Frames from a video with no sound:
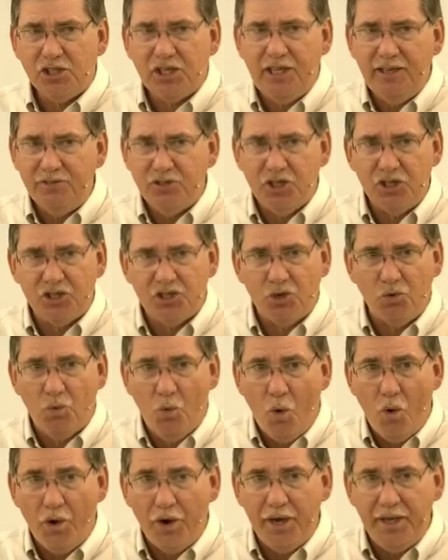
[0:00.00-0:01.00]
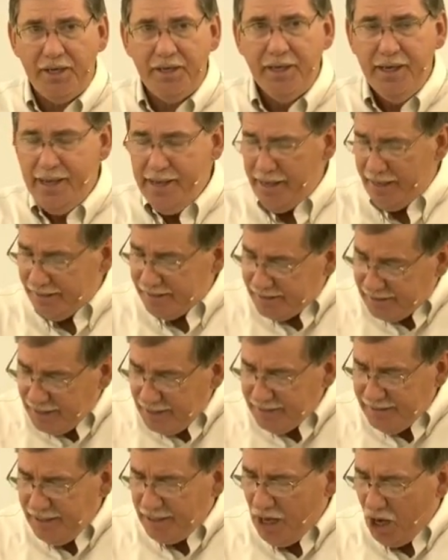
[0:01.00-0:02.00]
gives us a warning and
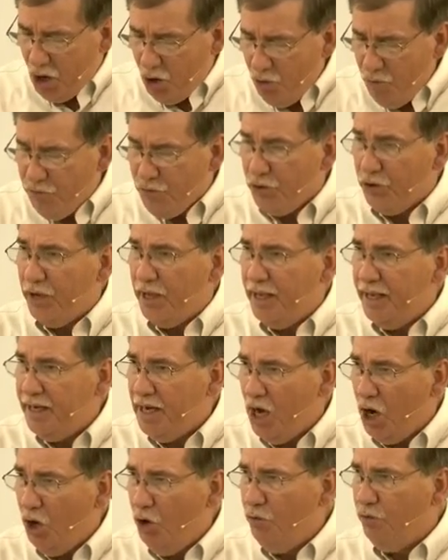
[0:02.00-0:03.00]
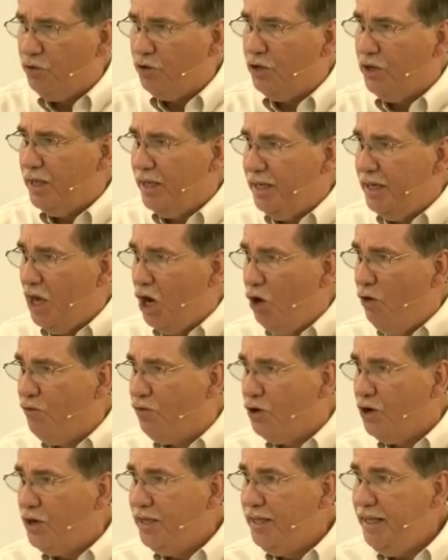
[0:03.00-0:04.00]
says it over and over and
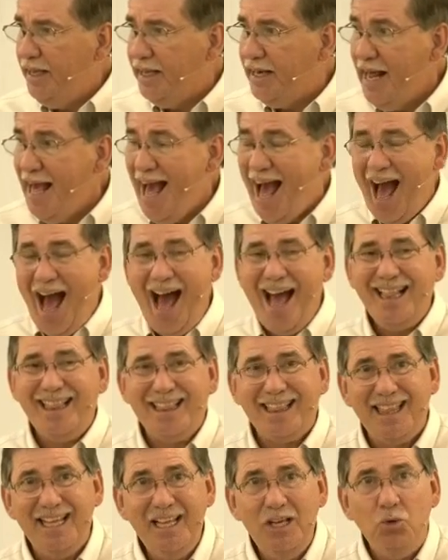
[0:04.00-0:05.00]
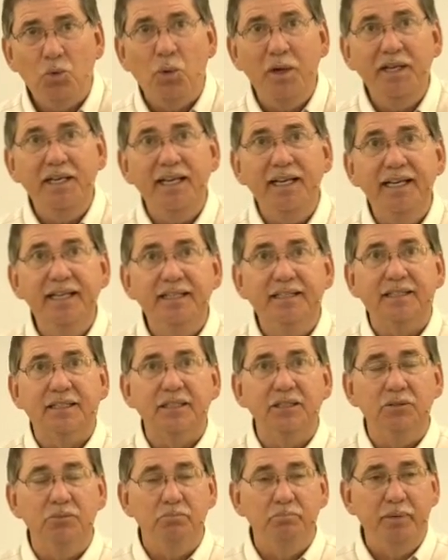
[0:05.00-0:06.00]
over again, I think we need
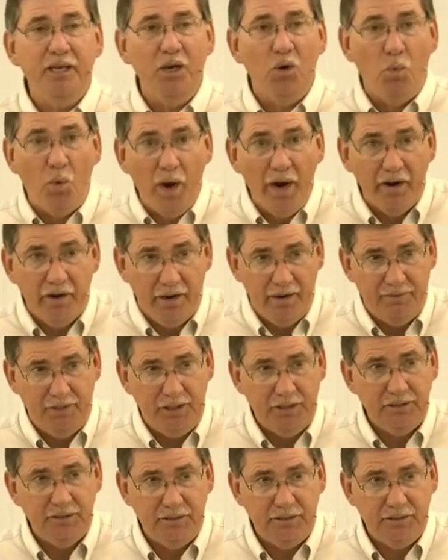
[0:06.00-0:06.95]
to be aware of it.